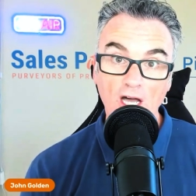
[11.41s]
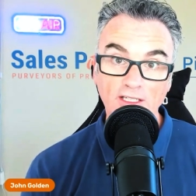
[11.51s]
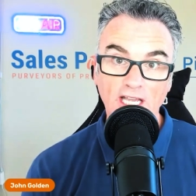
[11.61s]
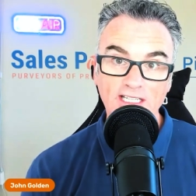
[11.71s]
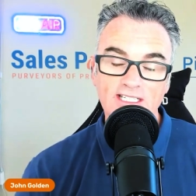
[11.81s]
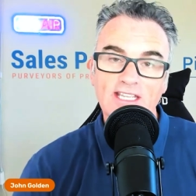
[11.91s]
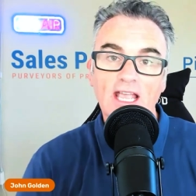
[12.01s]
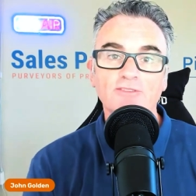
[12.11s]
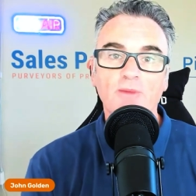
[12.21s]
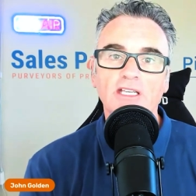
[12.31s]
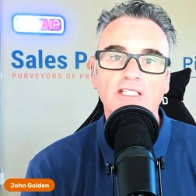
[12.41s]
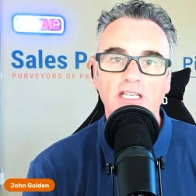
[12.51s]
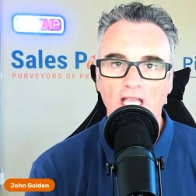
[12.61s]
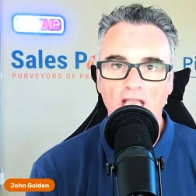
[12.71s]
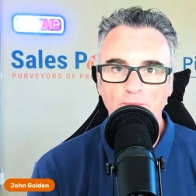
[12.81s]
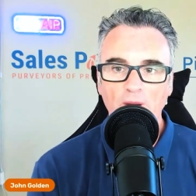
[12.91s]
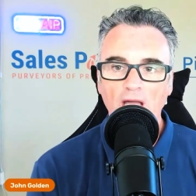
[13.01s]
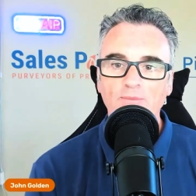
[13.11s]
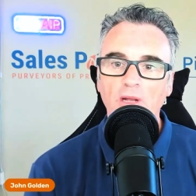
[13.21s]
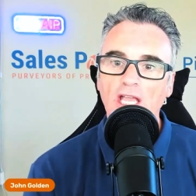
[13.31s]
online sales magazine, and
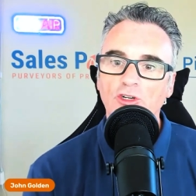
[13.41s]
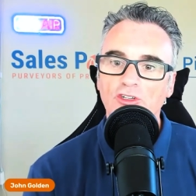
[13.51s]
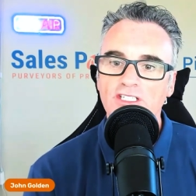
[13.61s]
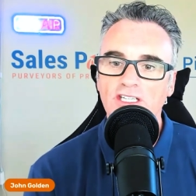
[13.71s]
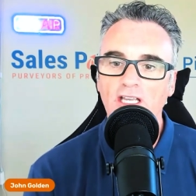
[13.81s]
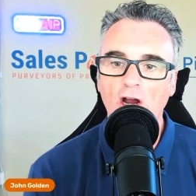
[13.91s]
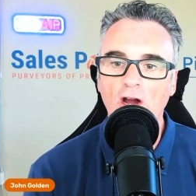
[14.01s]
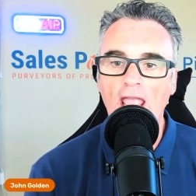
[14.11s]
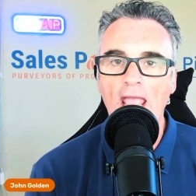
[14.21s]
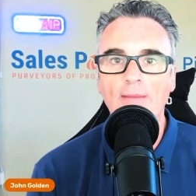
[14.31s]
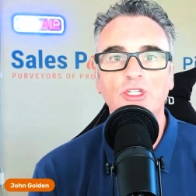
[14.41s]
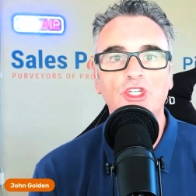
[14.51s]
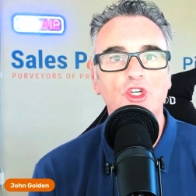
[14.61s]
Pipeliner CRM,